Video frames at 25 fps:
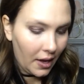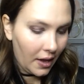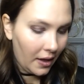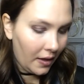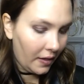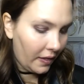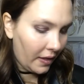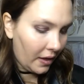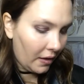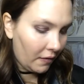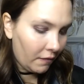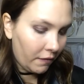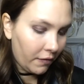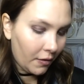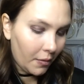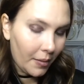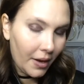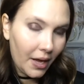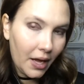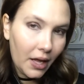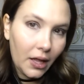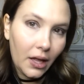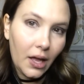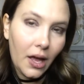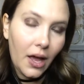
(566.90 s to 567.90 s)
And then for
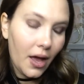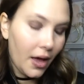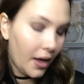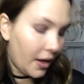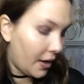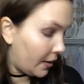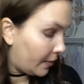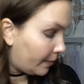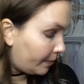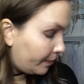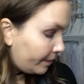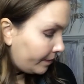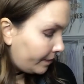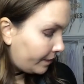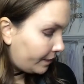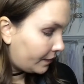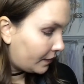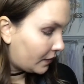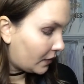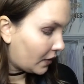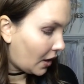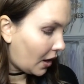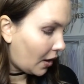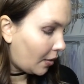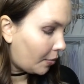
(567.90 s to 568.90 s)
my
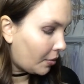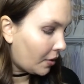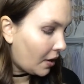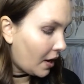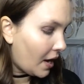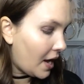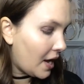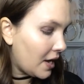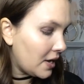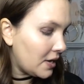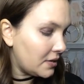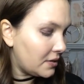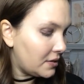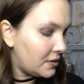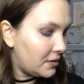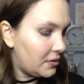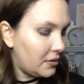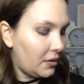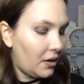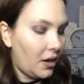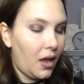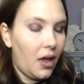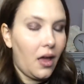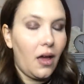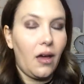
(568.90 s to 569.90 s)
upper eyes,
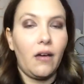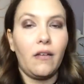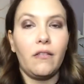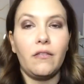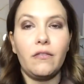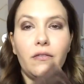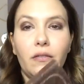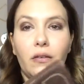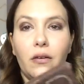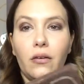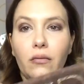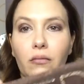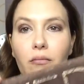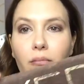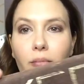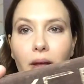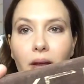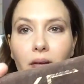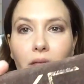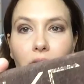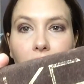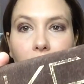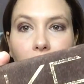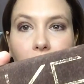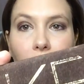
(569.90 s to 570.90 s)
I have my
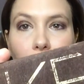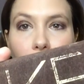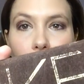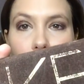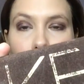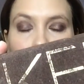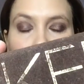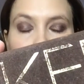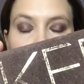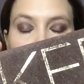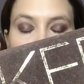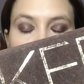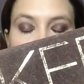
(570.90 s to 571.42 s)
really old